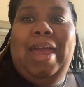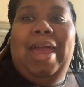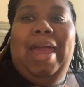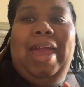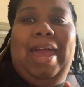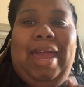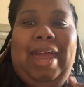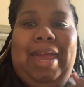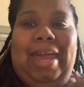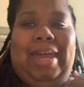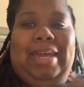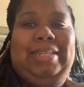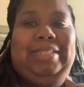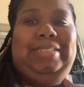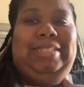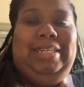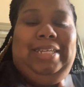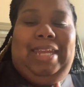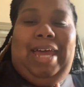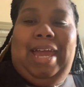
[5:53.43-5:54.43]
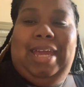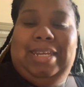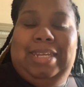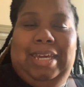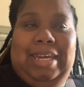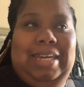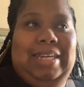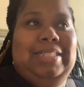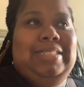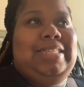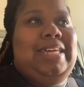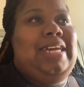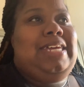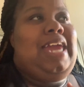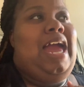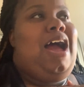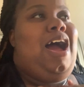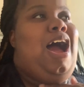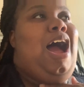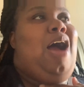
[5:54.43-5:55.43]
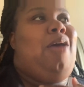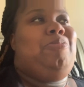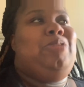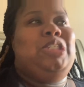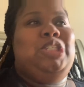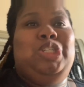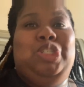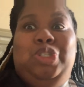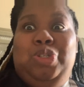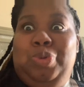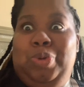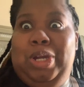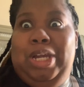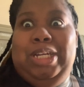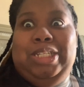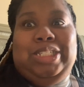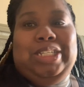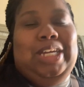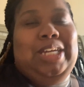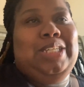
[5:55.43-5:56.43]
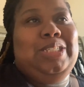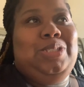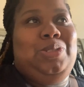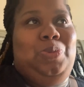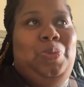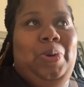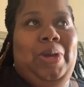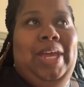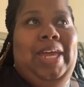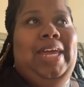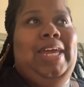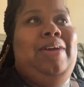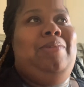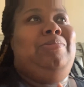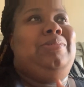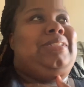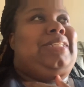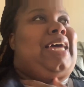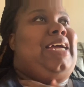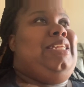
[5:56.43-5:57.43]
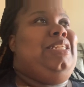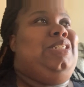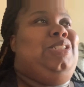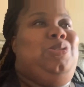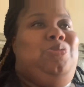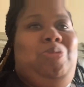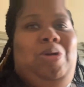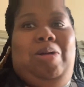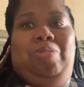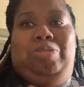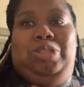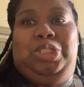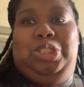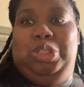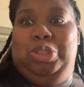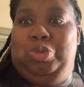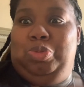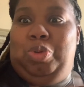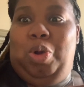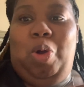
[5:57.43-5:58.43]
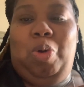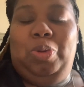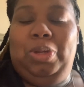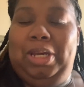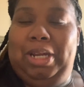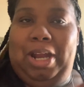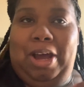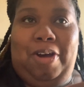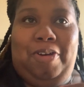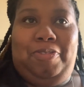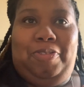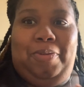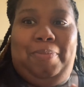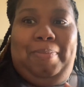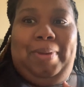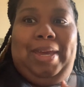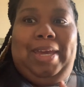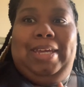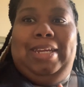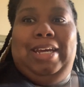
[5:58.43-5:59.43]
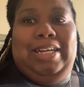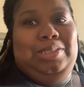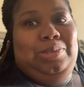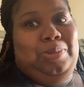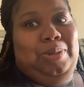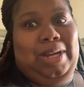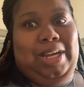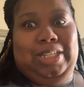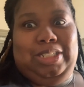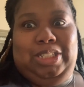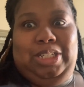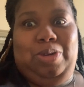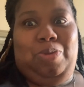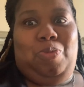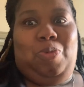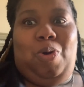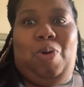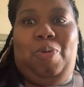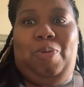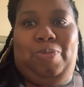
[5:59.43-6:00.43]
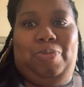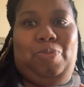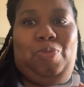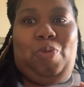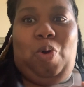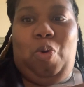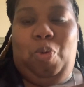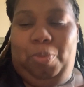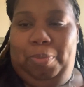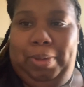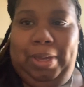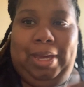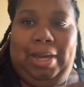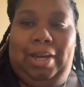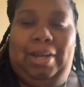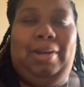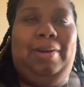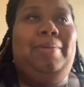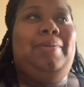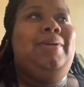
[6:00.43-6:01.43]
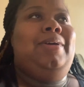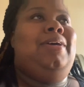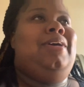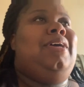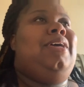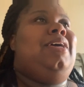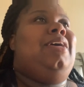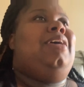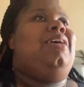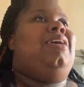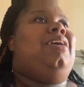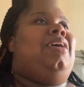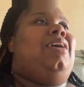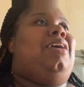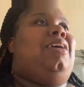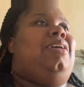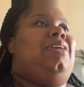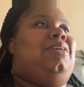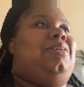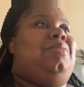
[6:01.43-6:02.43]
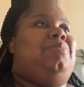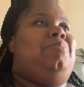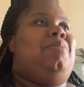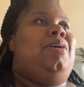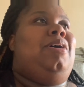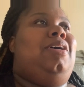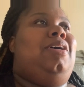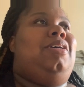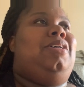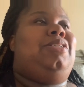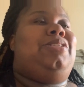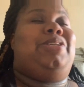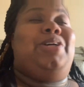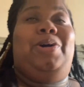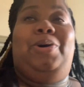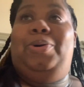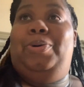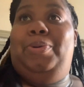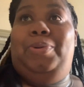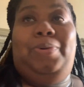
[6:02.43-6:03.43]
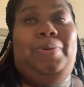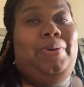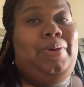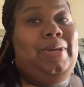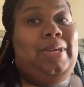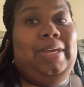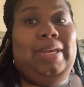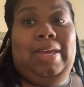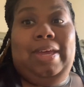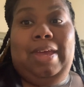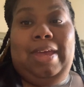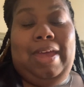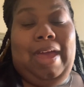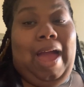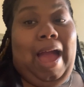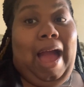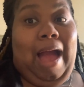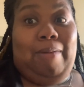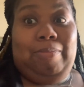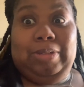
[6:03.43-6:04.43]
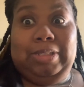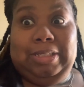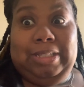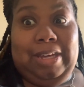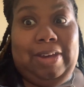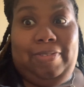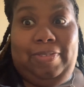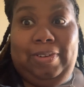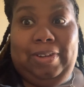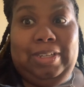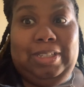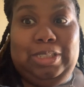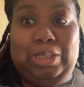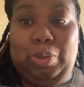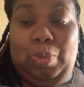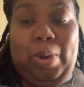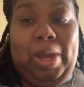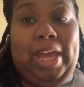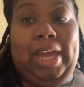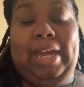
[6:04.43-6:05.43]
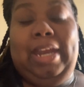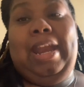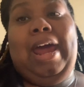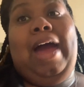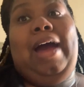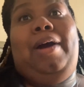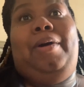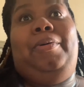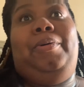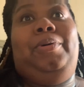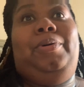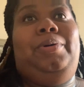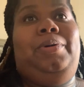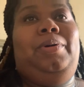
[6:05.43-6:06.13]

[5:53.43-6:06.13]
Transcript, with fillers: and did like this and y'all i was drenched in sweat it was like the sweat was just rolling off of me and that's what actually woke me up um so i was definitely sweating out